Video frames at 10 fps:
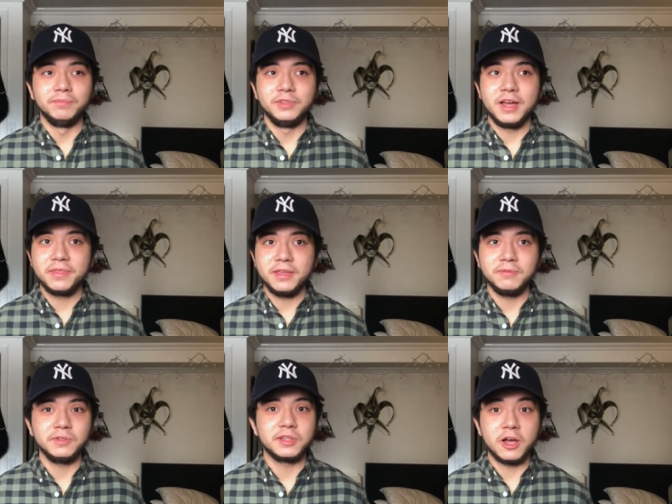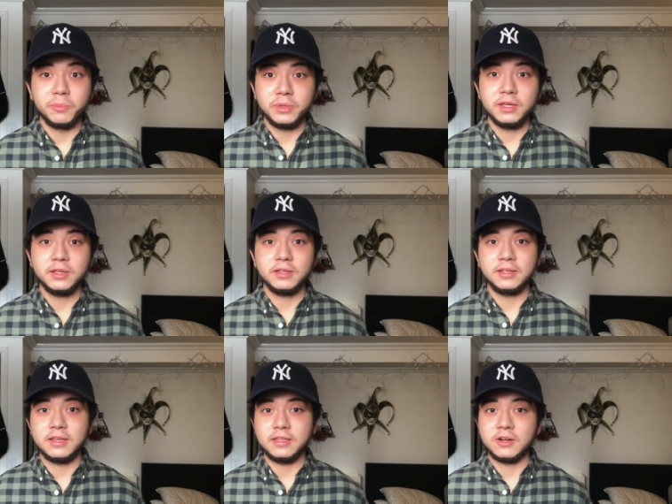Nothing was helping.
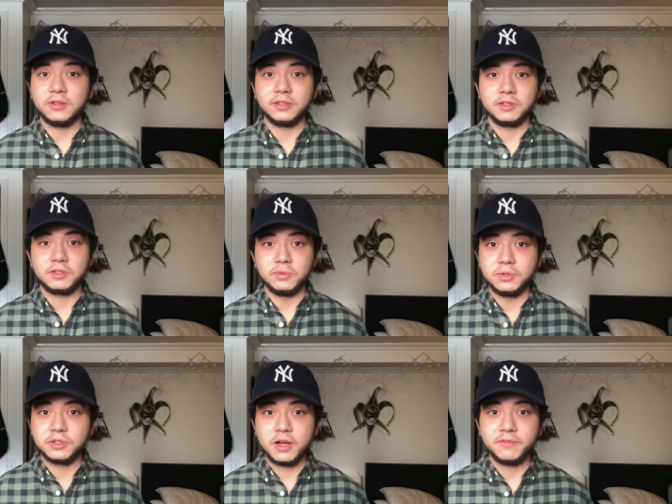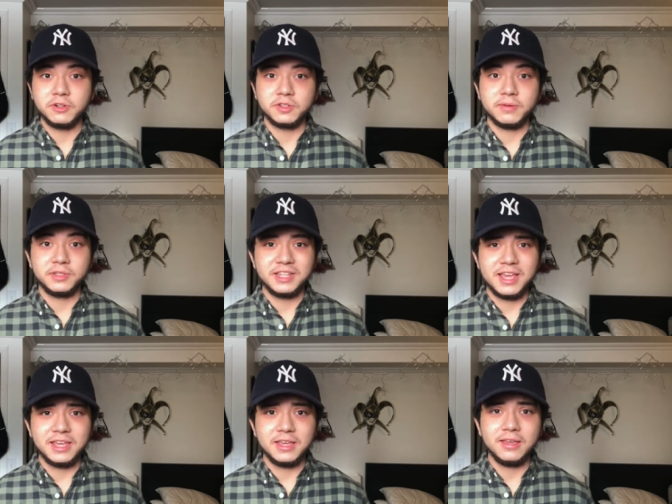All the stool softeners I was
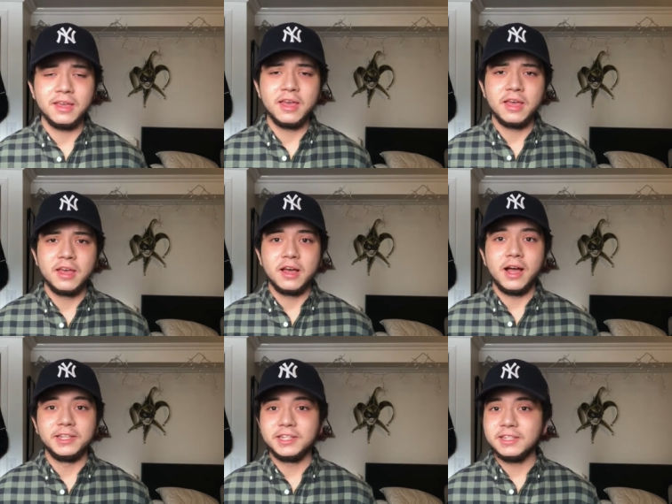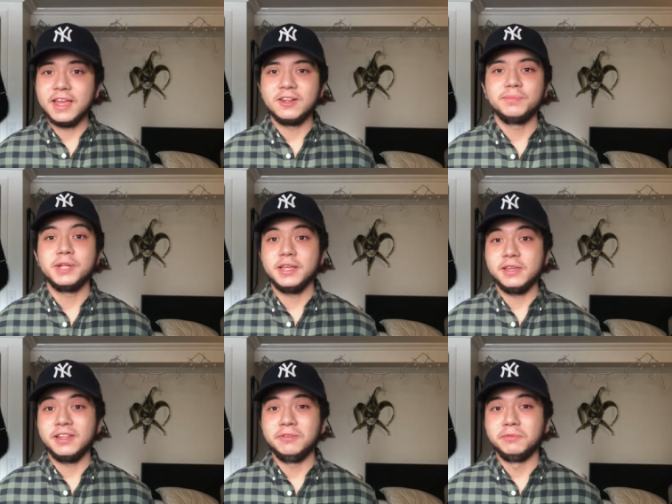taking, I didn't end up
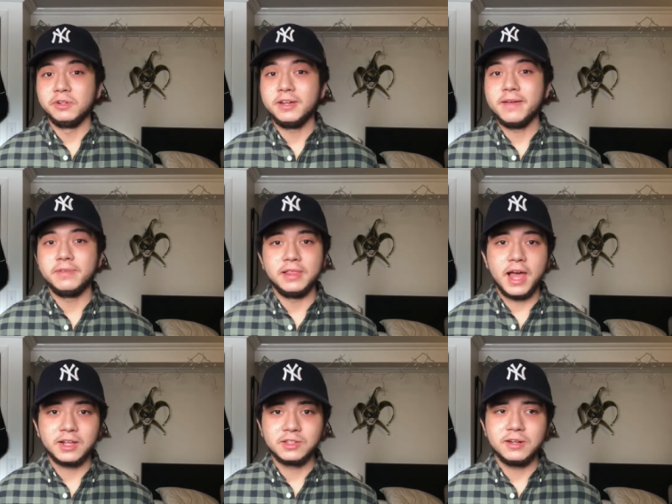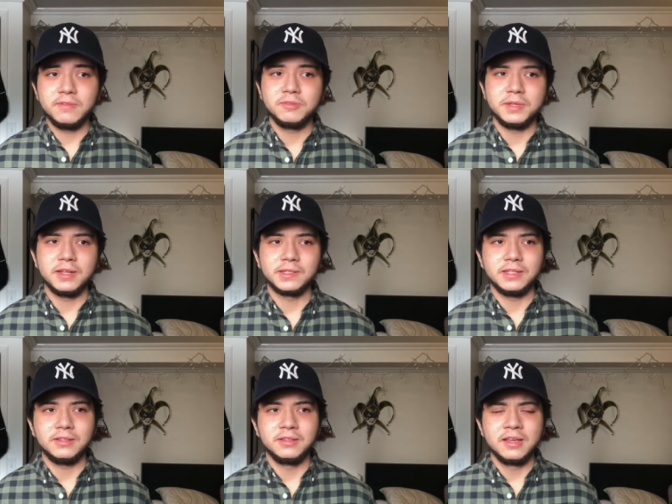taking any real heavy laxatives because I
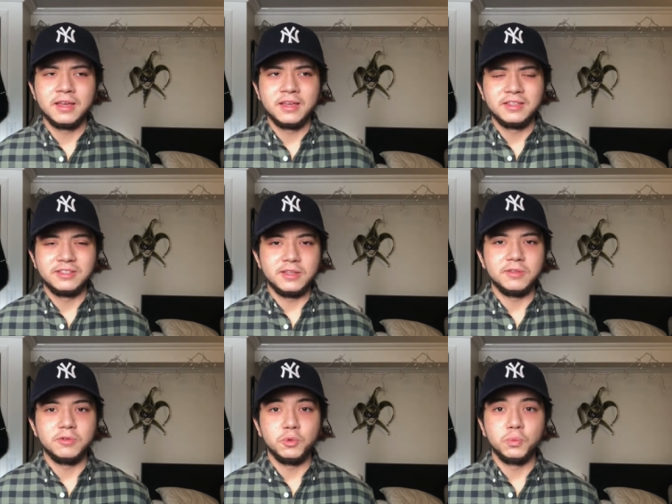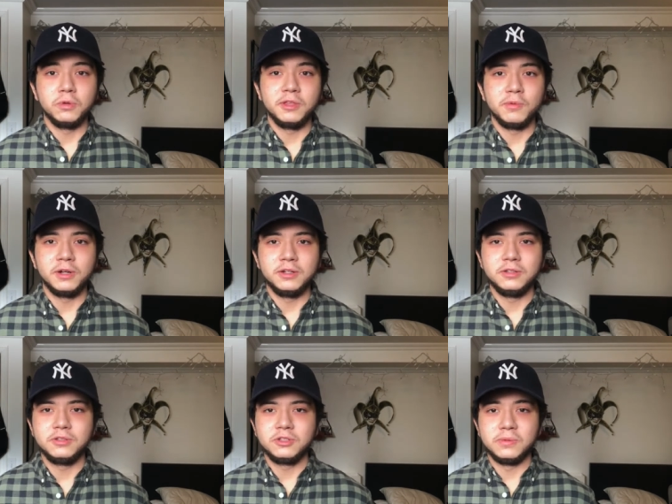didn't really want to
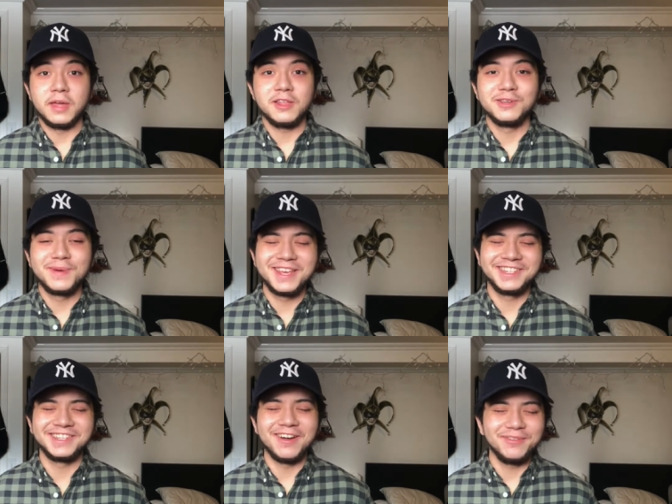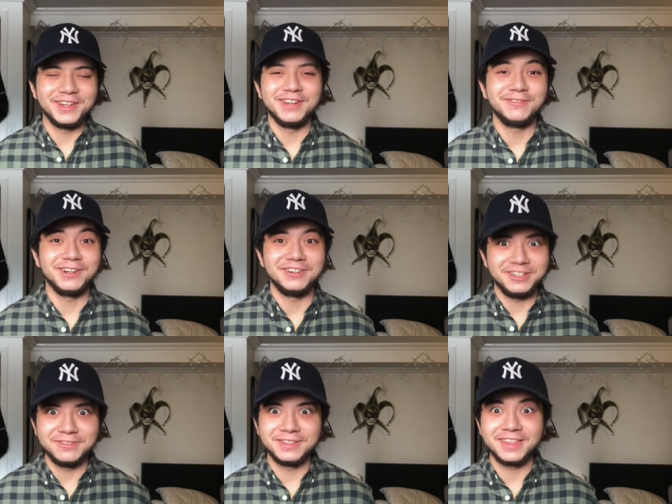do that to myself. I didn't want to
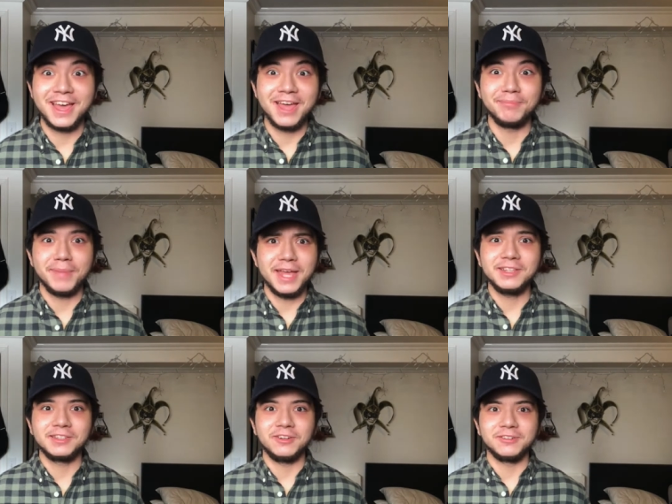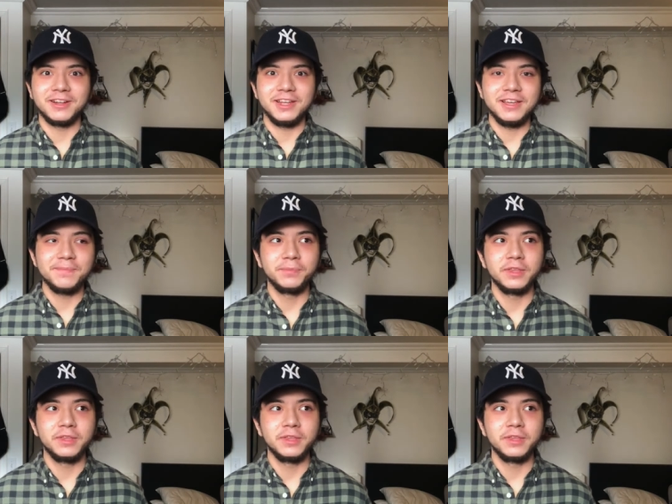deal with that mess already.